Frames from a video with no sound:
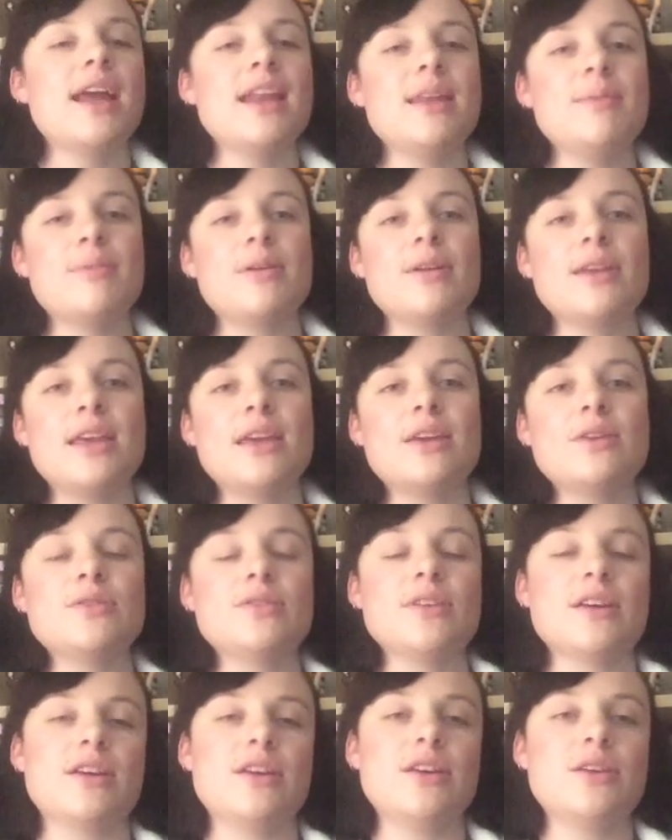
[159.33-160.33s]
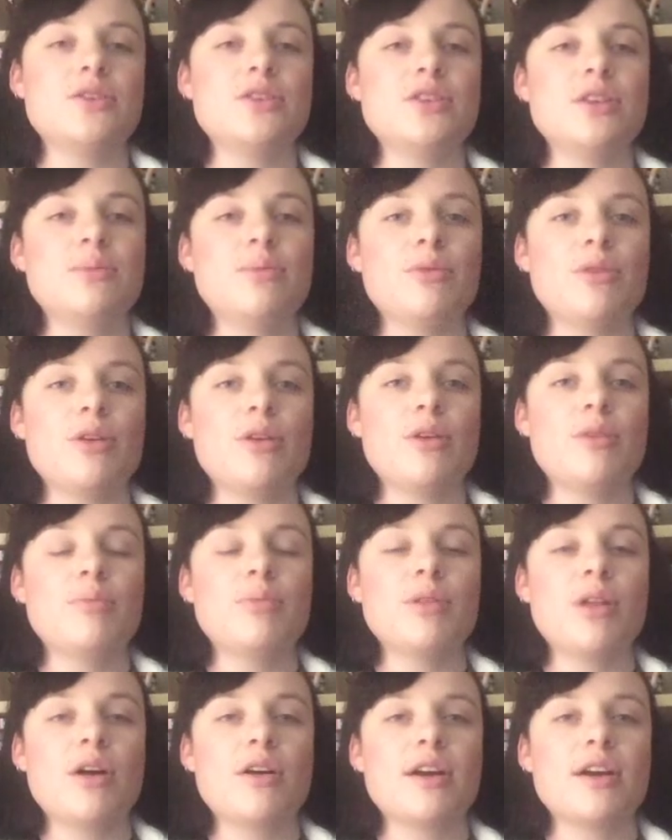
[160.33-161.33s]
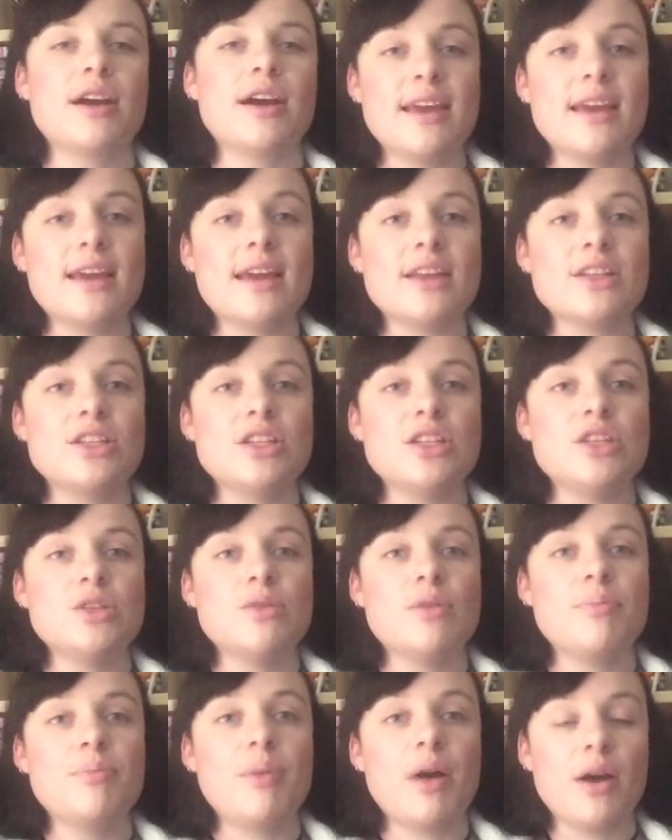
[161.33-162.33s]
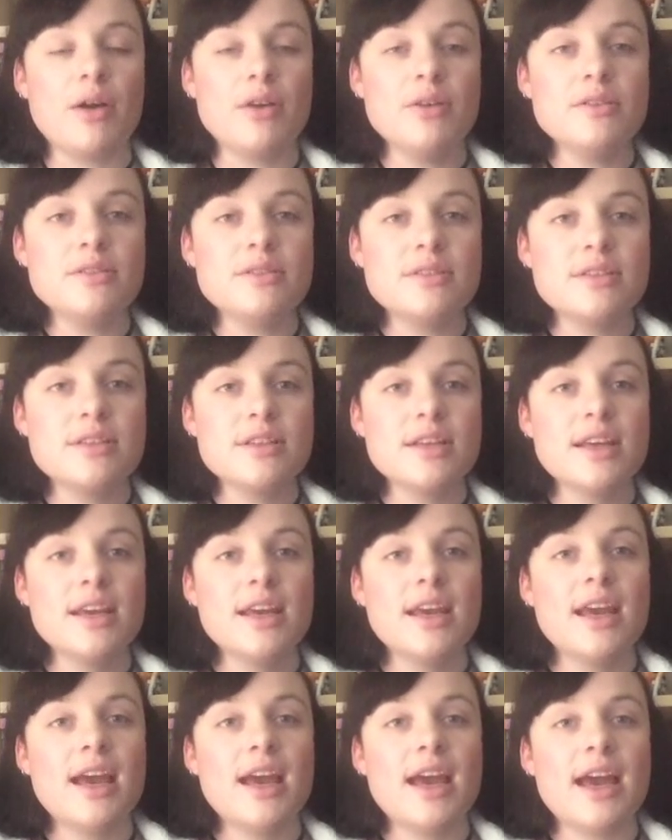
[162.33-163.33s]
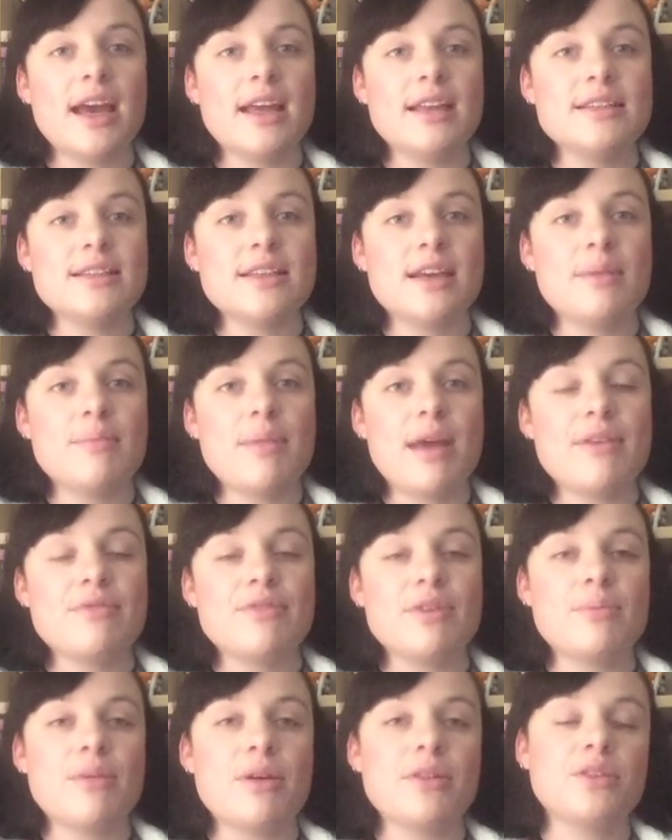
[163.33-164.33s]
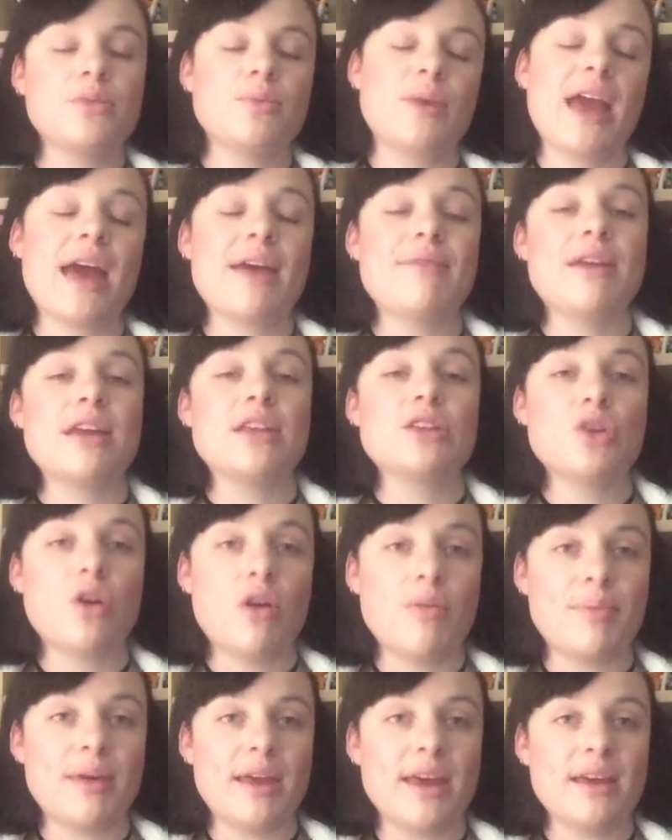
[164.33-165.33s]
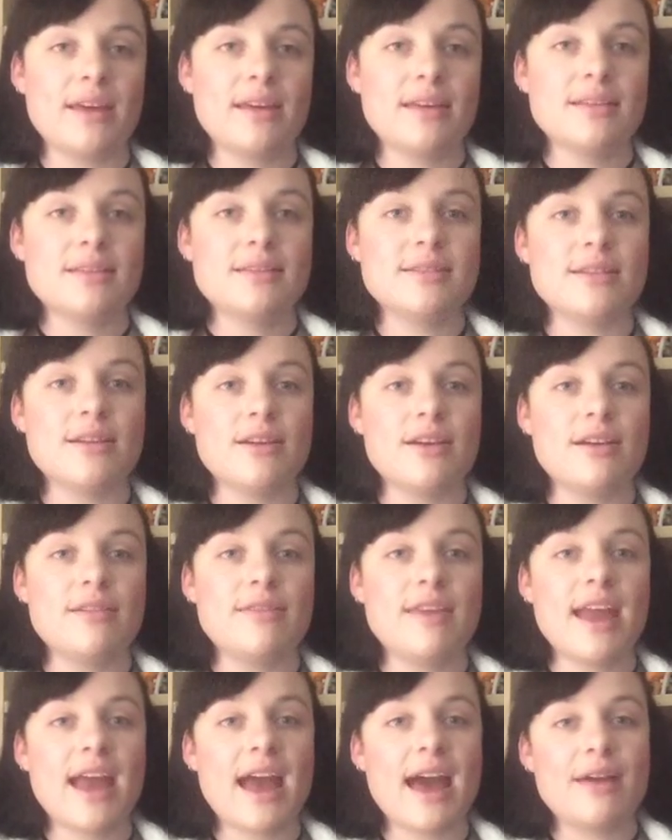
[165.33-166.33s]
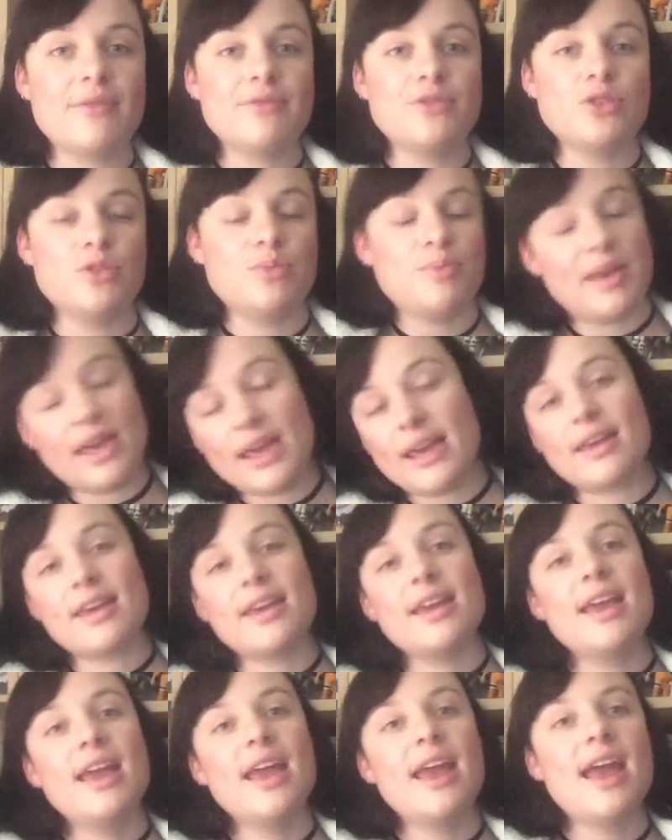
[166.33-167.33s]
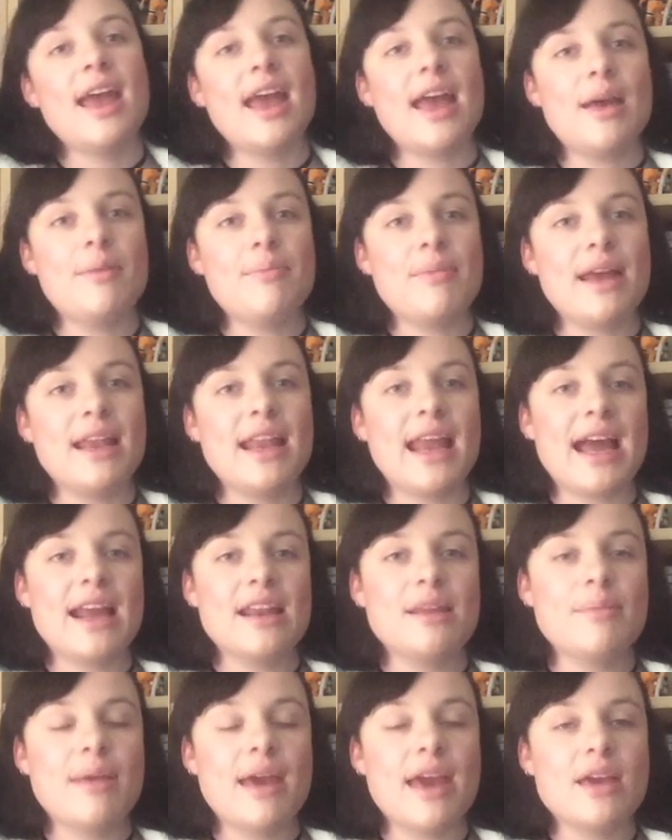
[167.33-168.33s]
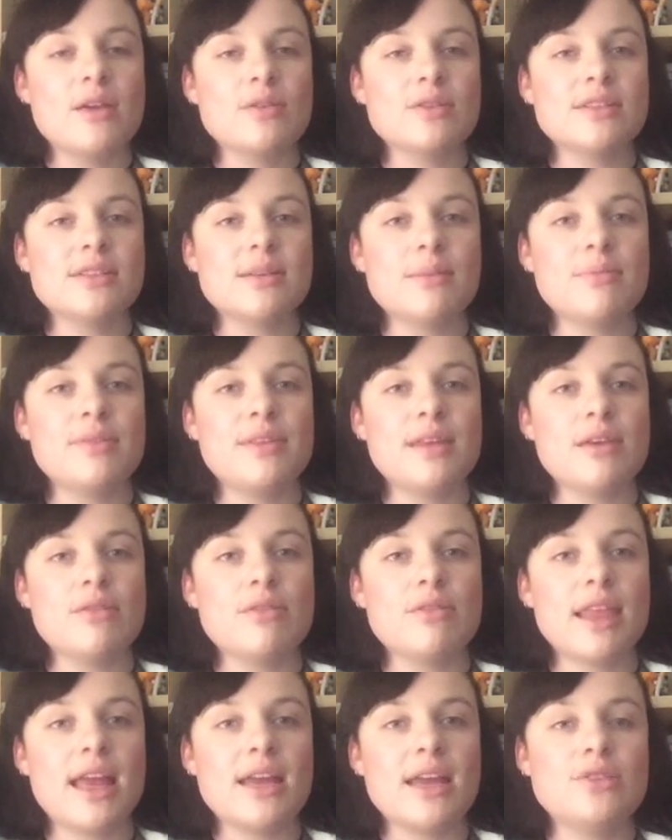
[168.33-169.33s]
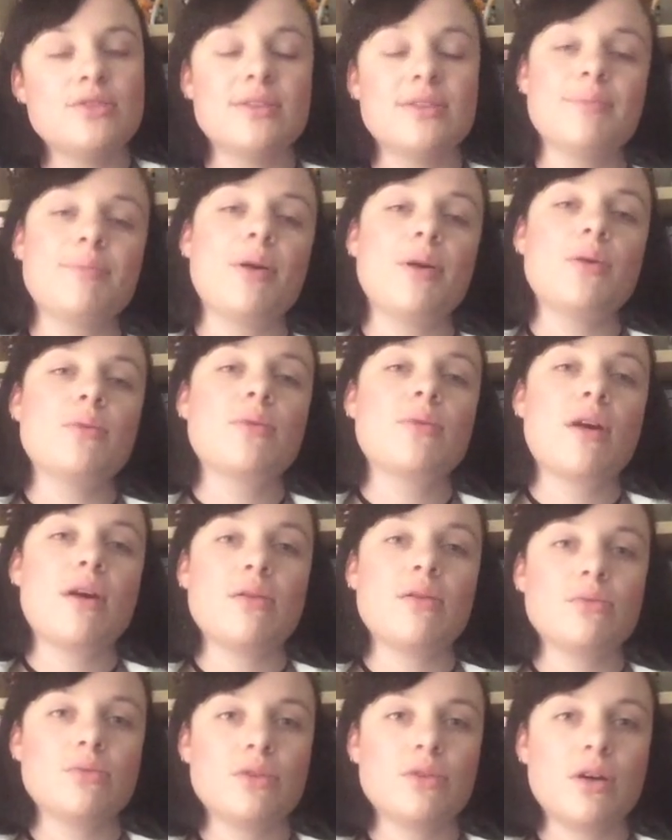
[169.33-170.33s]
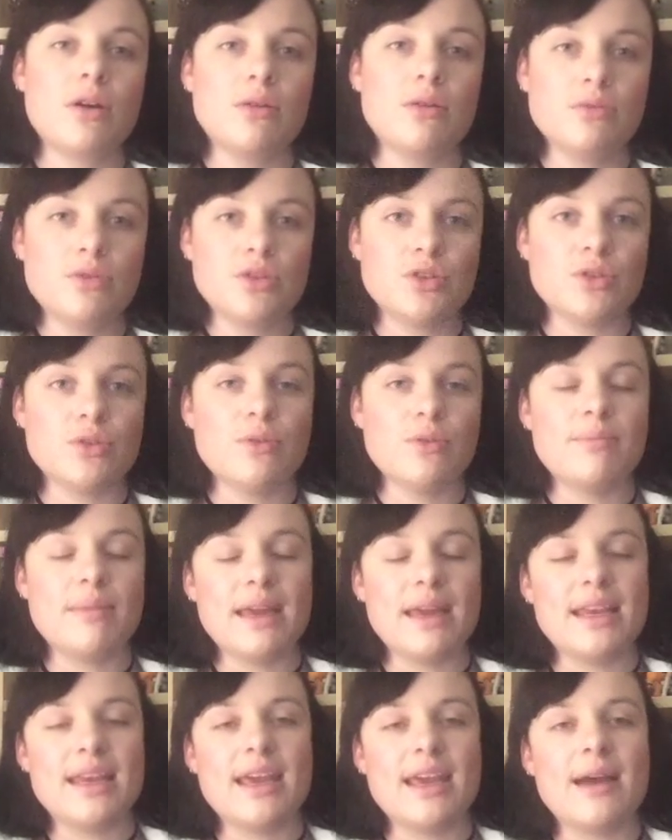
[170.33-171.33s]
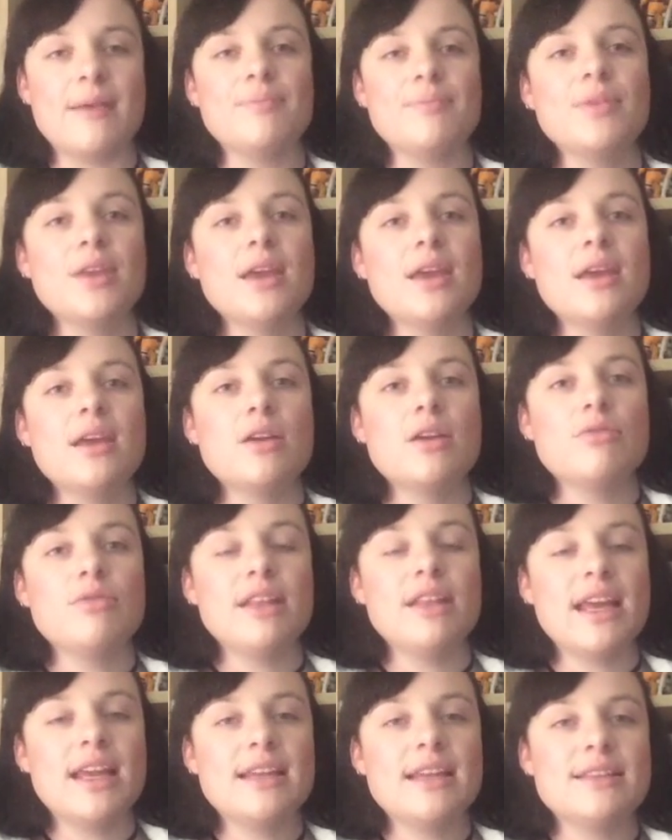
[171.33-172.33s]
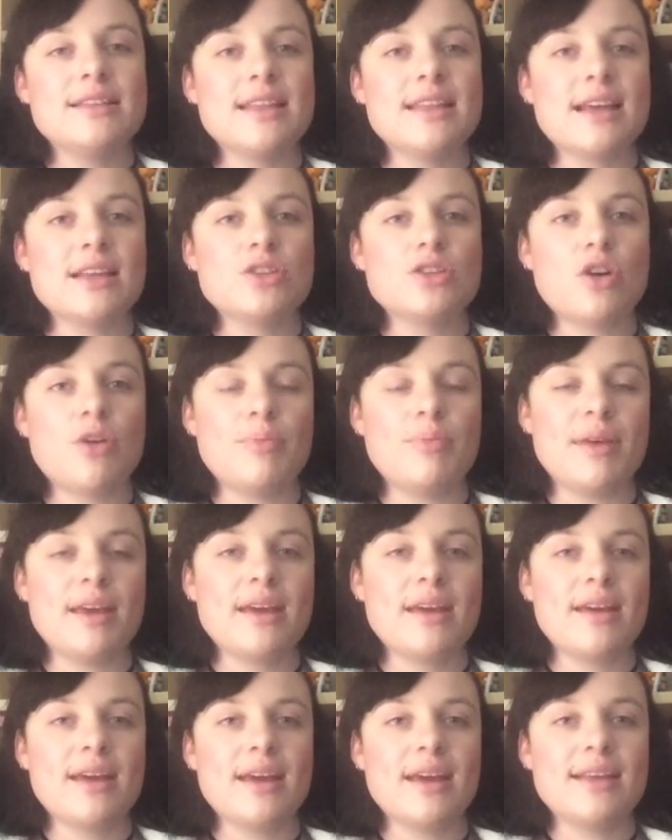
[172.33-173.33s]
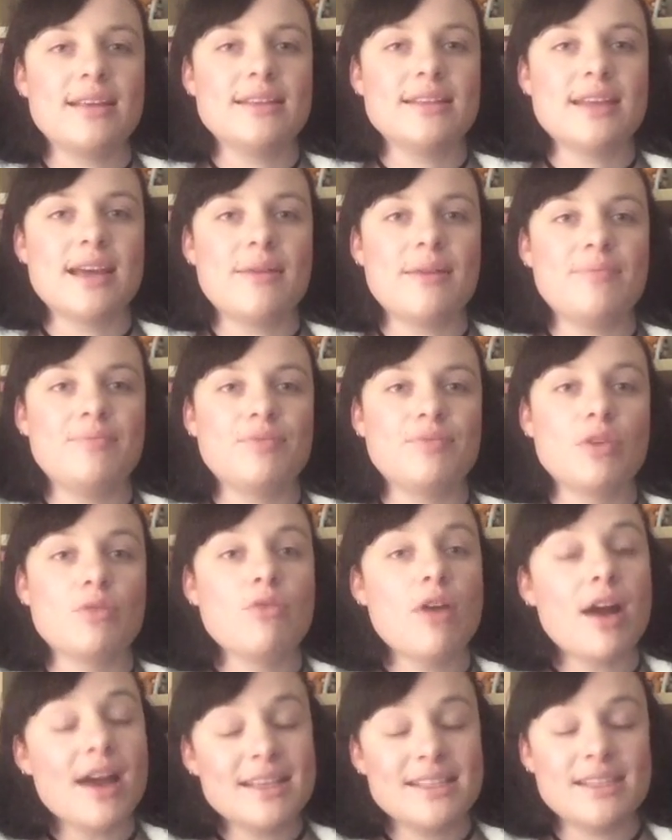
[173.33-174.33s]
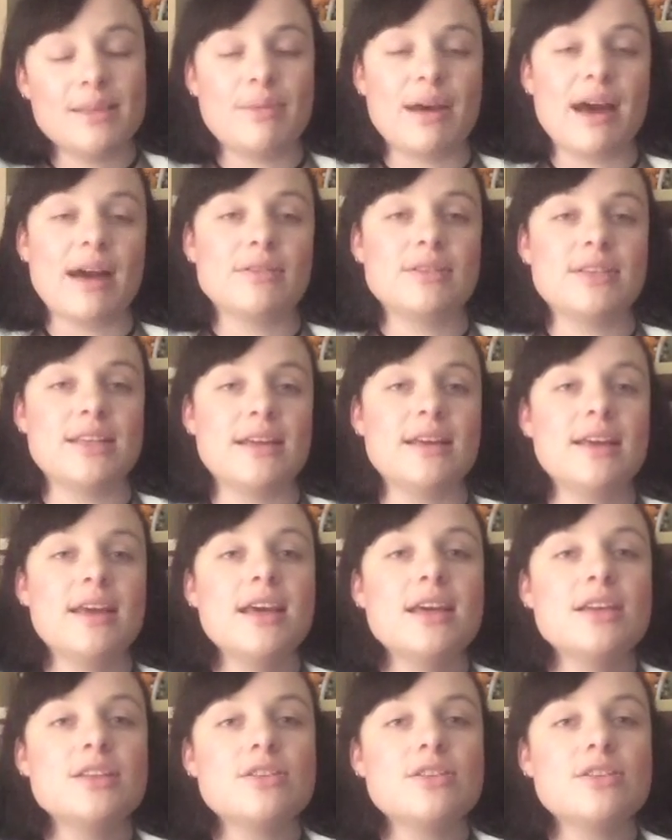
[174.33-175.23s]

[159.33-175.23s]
Anybody who's a YouTuber or a blogger, they actually do a post, and every month we have a topic, so they have to pick an anime or something related to the pulp cultural medium related to that topic, and write about it.